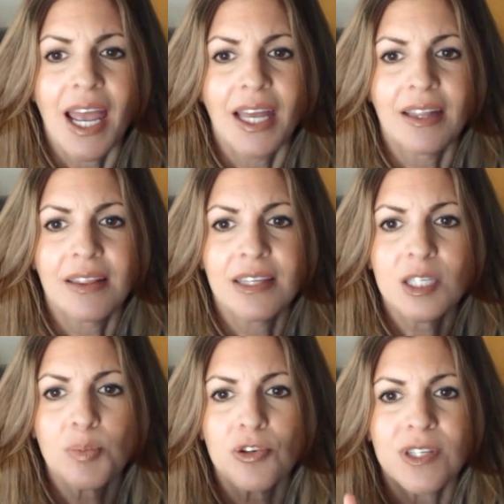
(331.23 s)
and
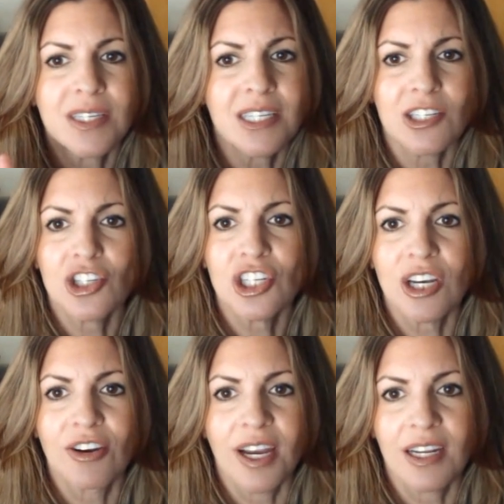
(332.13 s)
this person didn't
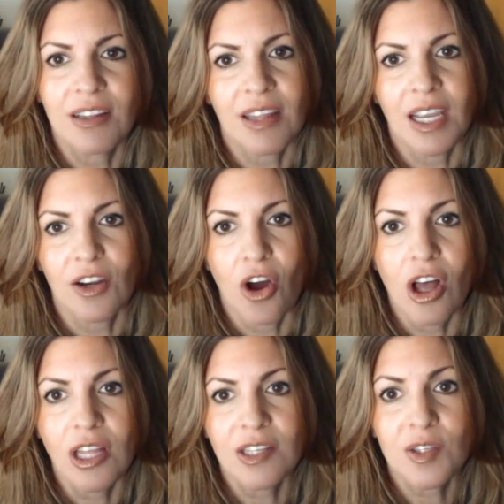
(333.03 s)
share anything at
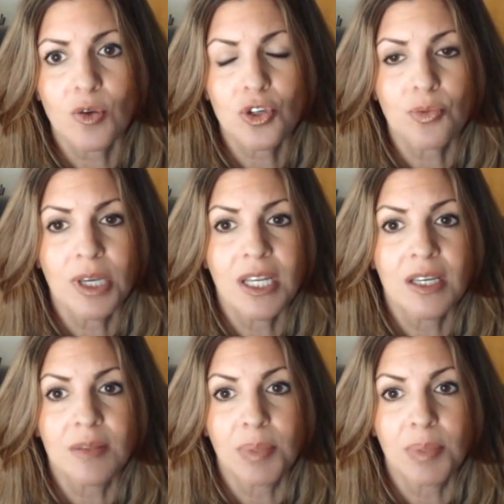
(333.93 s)
all on social media,